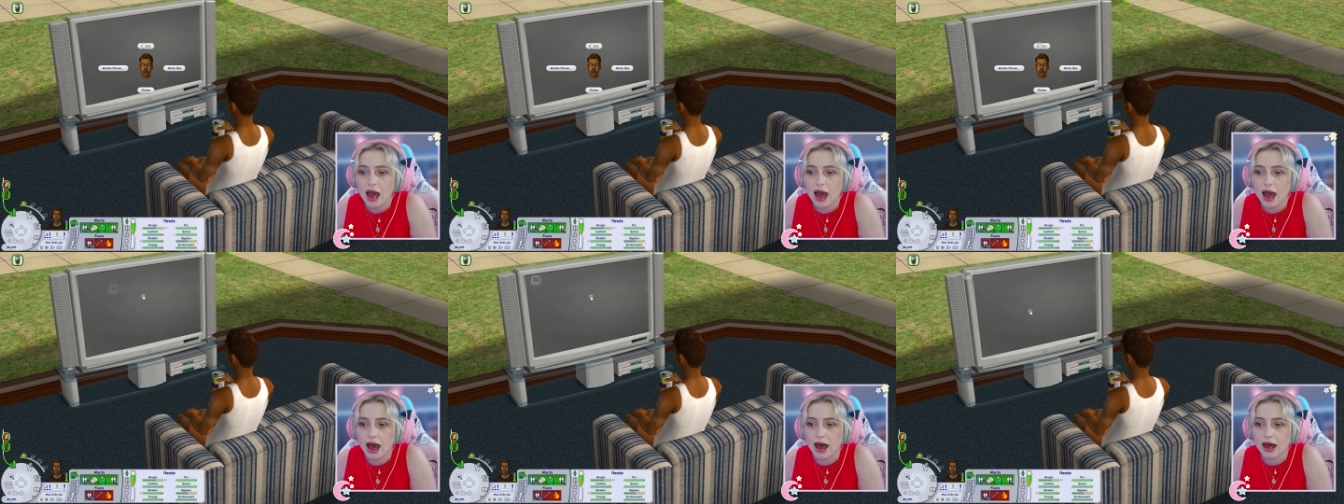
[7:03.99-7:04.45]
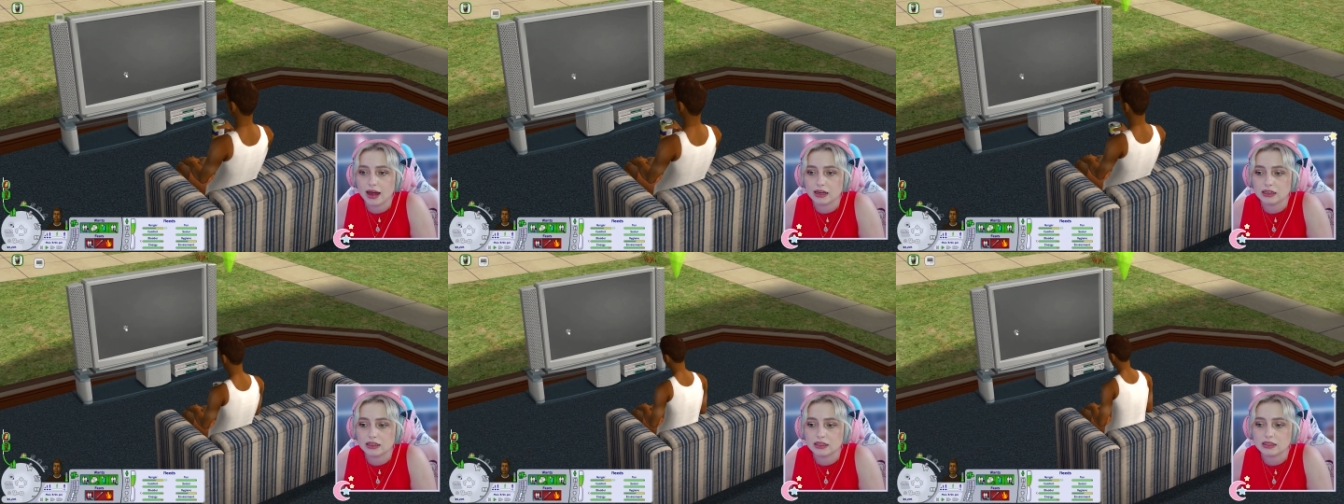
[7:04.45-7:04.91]

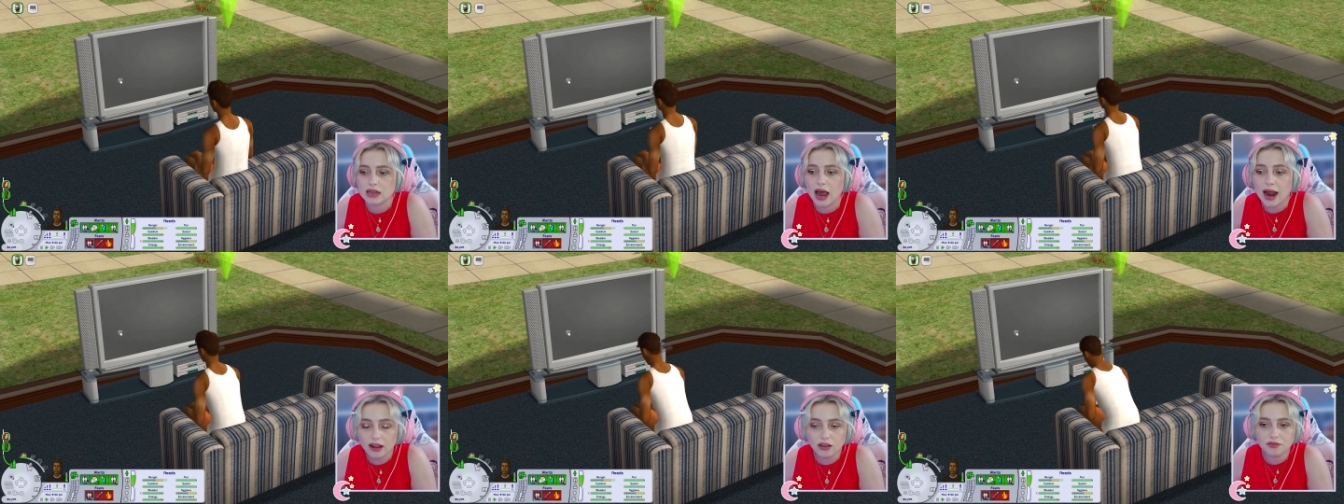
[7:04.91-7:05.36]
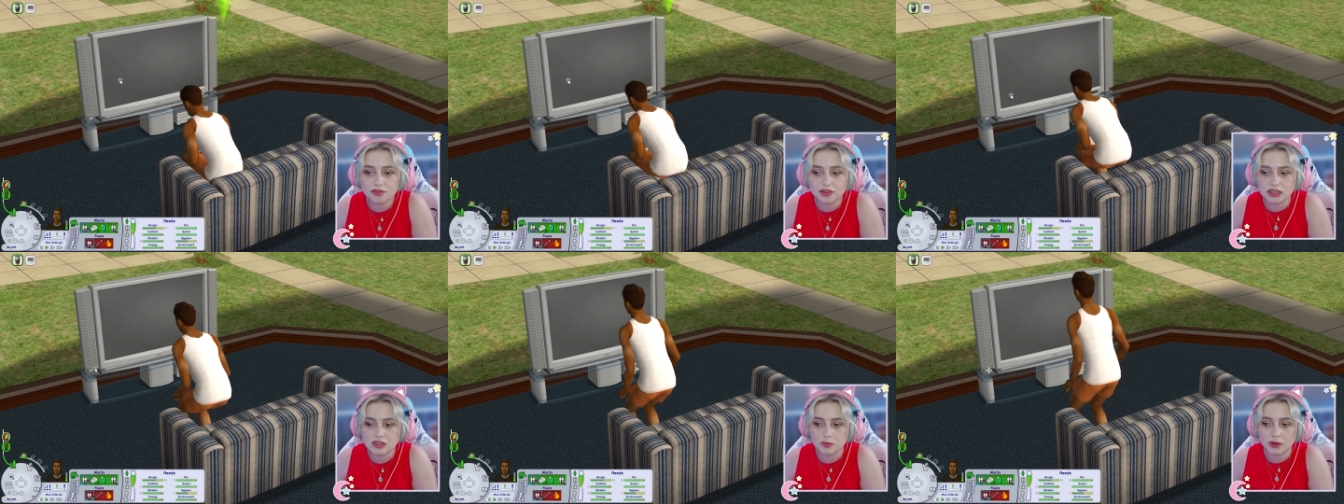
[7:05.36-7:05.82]
And I love
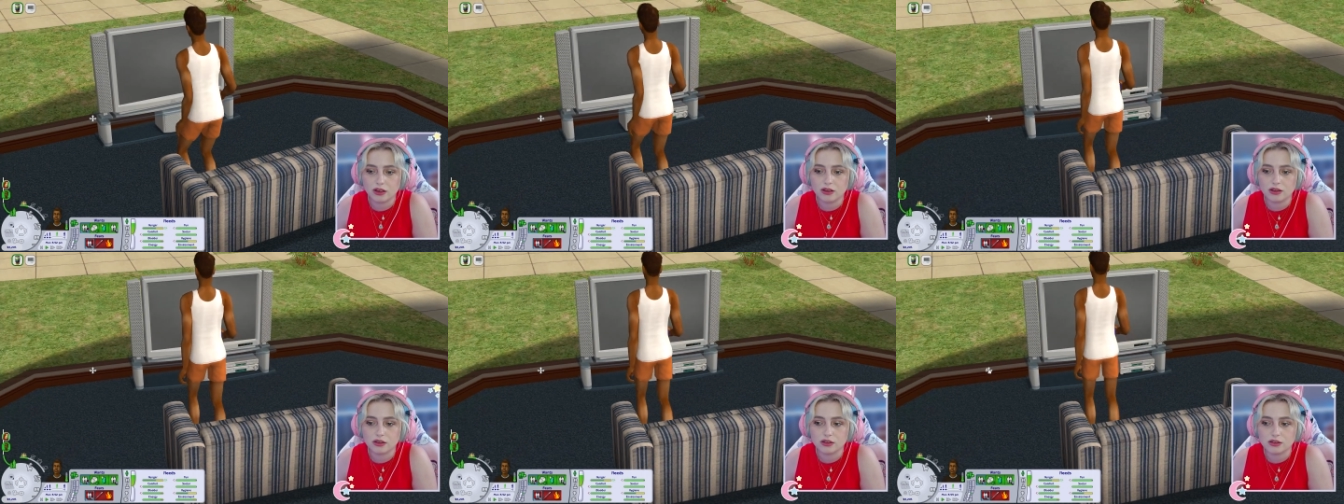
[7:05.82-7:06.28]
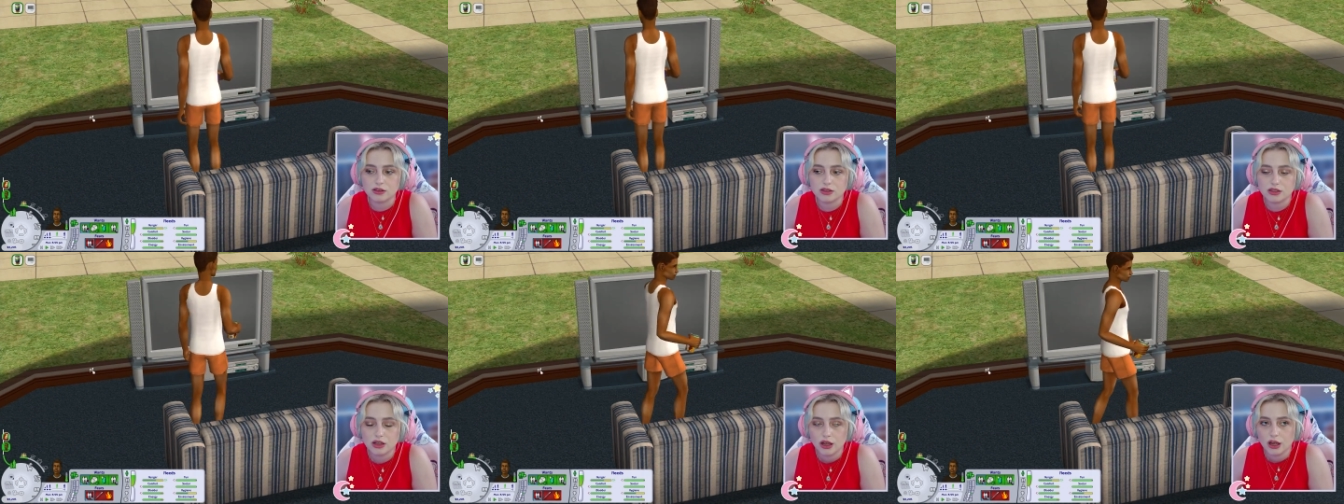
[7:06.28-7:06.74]
this
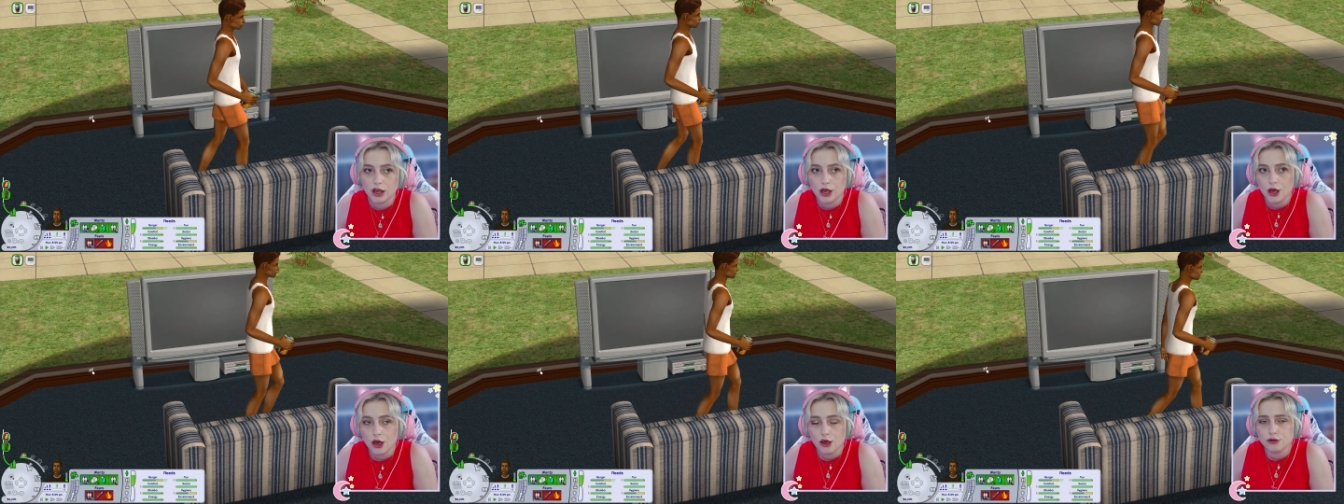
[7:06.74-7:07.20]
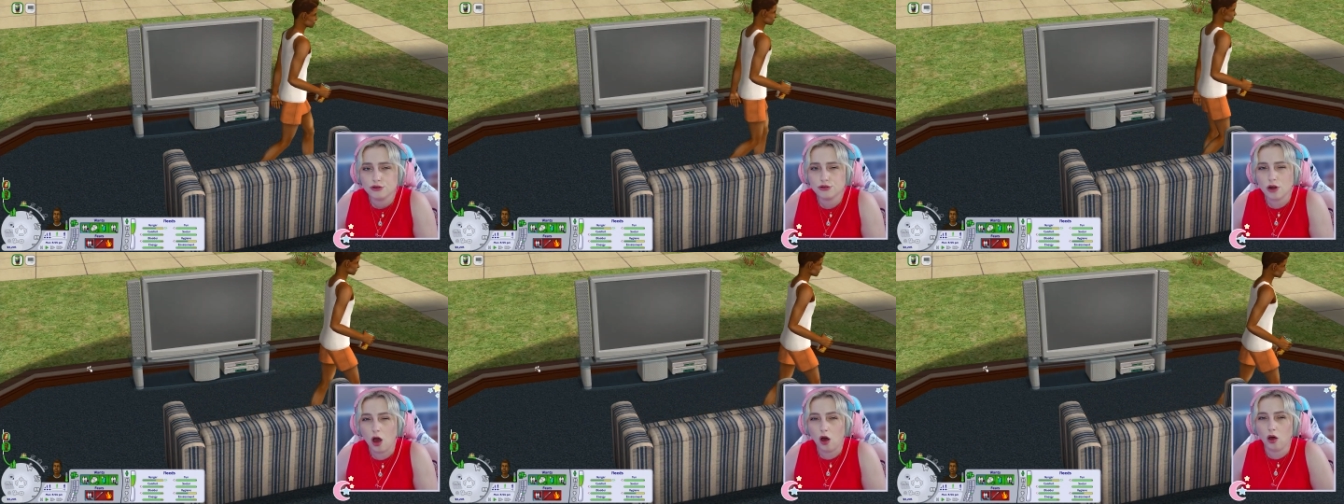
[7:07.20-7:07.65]
because
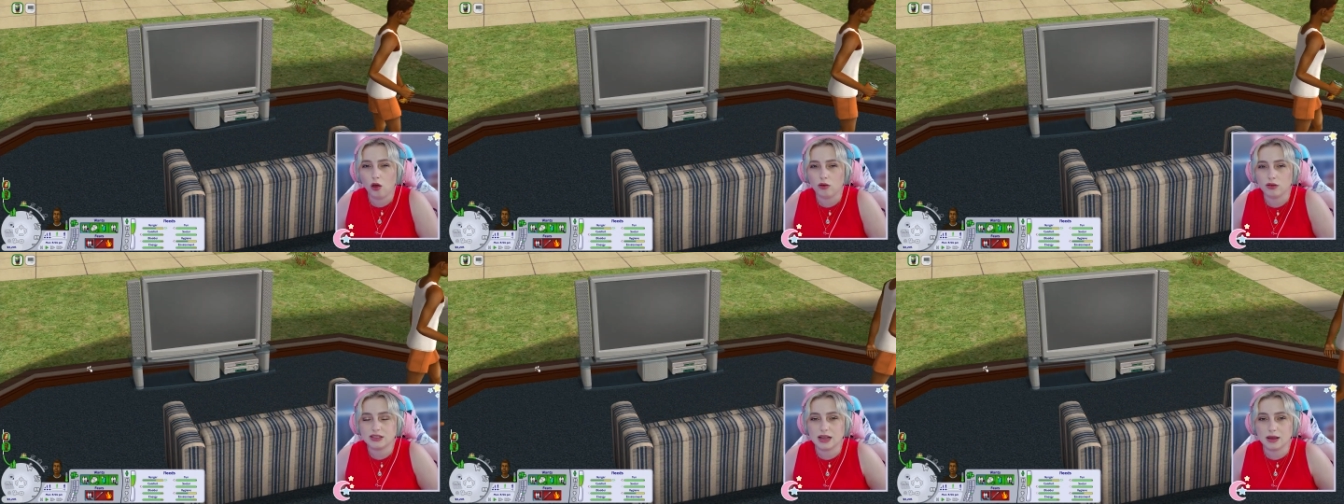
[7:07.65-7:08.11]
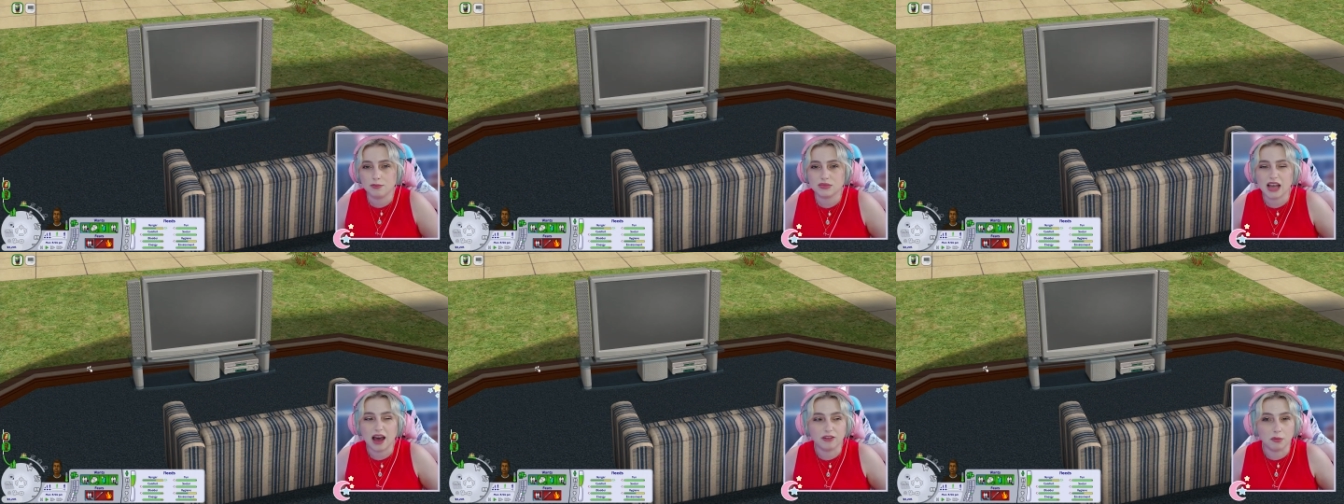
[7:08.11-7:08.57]
not all
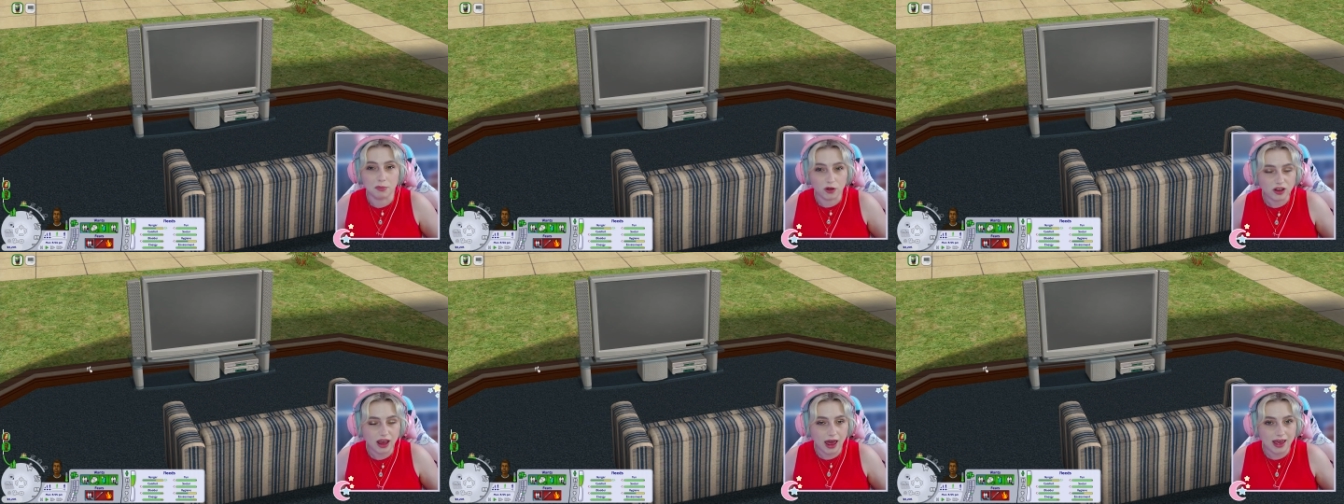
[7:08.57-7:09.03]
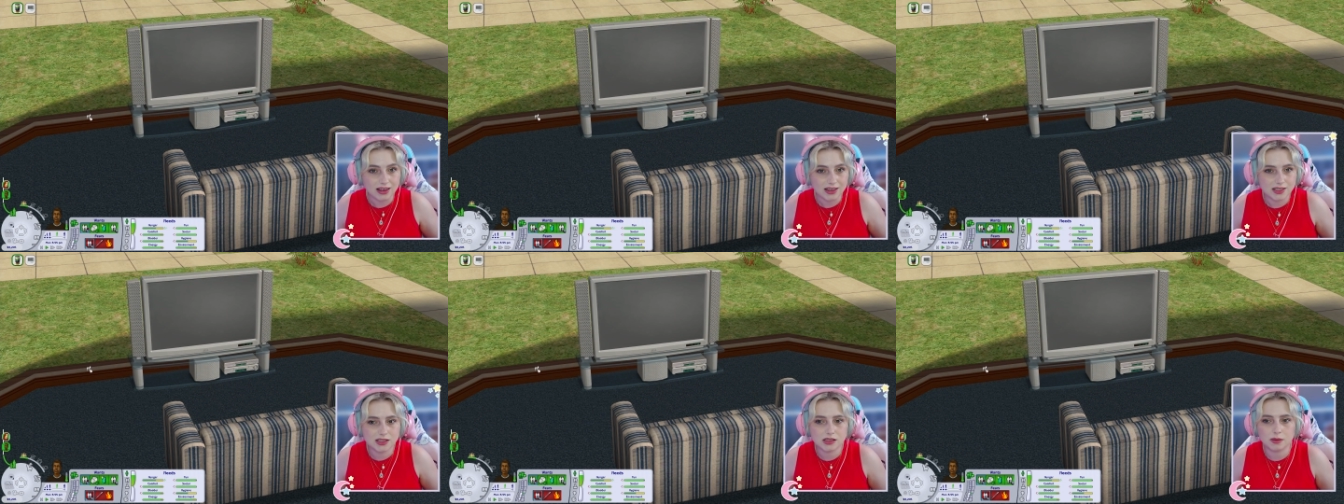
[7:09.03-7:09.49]
Sims have a
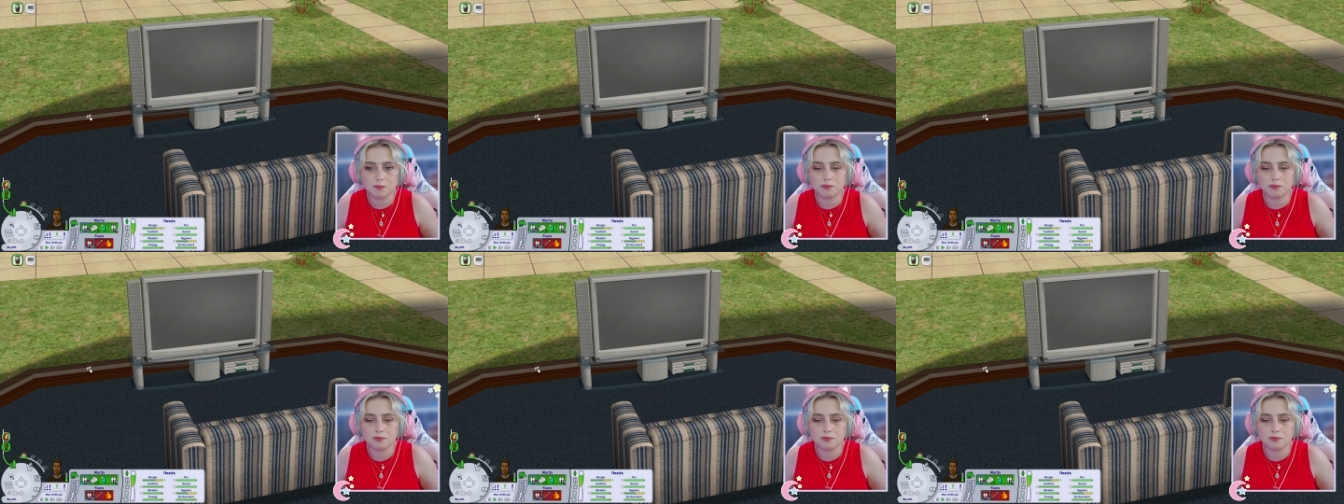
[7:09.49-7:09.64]
bookcase,